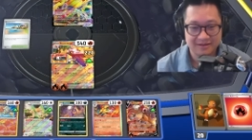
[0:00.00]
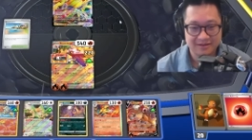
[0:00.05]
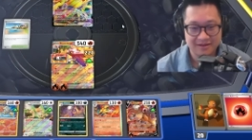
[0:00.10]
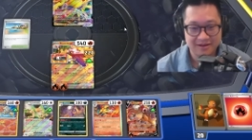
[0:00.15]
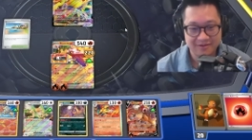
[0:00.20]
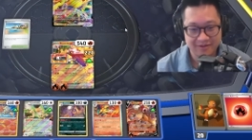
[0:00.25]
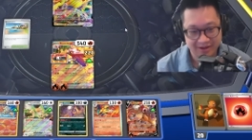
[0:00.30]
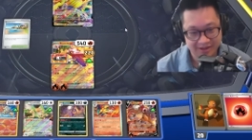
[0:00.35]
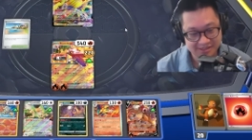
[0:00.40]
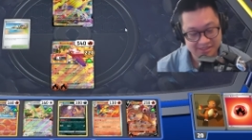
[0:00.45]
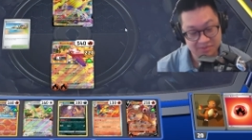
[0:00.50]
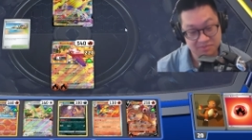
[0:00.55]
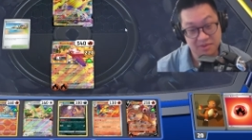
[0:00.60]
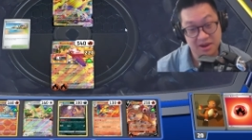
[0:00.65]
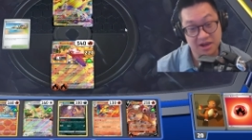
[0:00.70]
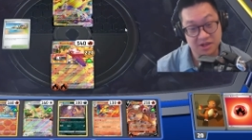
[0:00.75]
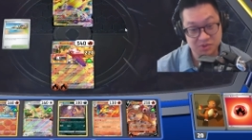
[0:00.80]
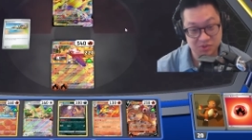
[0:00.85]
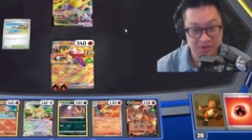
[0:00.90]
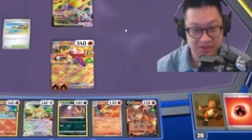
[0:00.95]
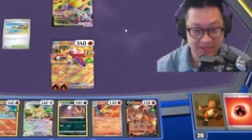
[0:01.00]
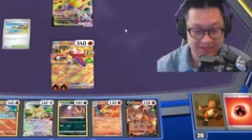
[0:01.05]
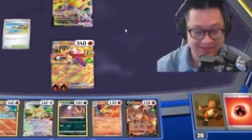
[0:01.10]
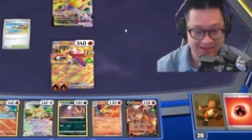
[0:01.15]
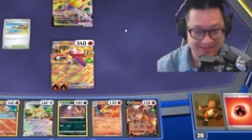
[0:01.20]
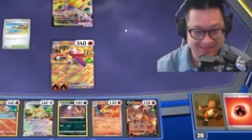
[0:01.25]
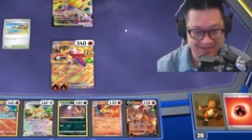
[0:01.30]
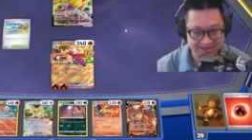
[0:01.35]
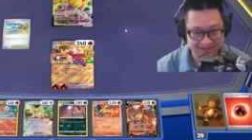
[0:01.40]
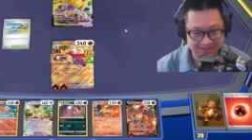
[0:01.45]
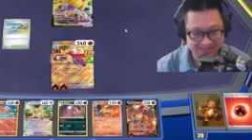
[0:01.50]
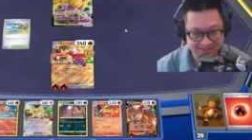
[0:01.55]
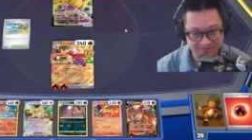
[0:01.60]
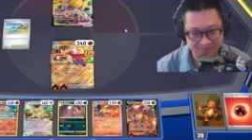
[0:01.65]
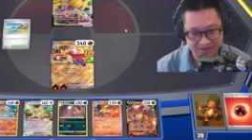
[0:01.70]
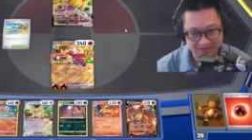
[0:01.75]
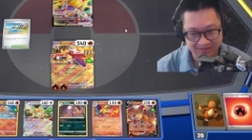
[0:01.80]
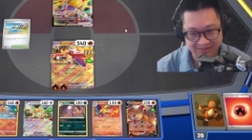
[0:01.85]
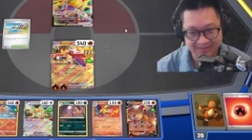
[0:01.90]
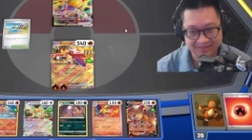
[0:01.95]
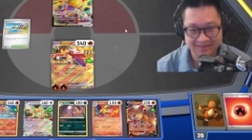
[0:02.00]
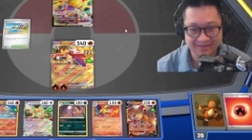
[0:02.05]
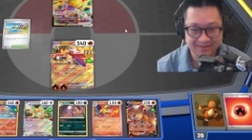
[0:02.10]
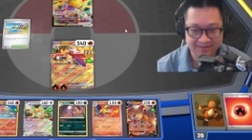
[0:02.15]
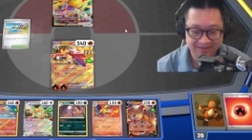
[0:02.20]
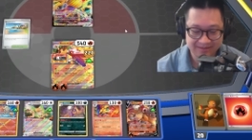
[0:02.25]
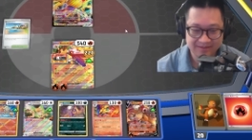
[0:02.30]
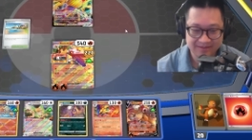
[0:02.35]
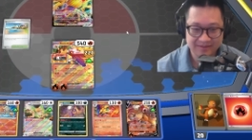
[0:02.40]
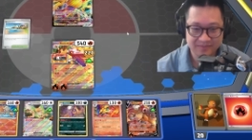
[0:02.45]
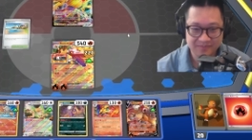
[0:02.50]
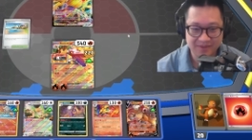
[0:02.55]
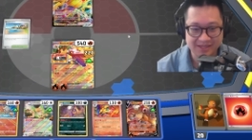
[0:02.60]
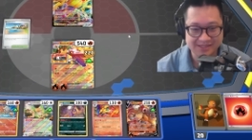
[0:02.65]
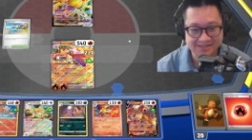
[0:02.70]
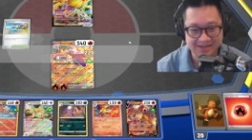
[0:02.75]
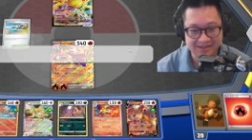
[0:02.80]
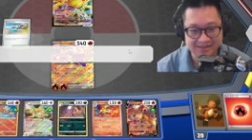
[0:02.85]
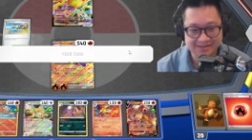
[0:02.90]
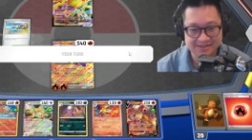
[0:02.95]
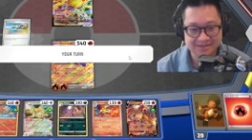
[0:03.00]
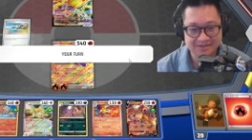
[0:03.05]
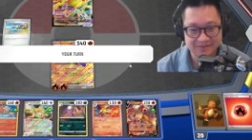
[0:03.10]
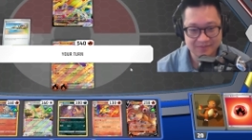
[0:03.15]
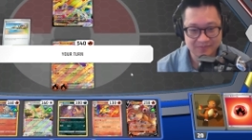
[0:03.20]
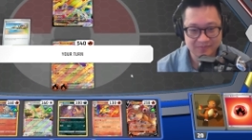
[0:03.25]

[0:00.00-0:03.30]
Alright, like, might as well let that tank something. Makes sense.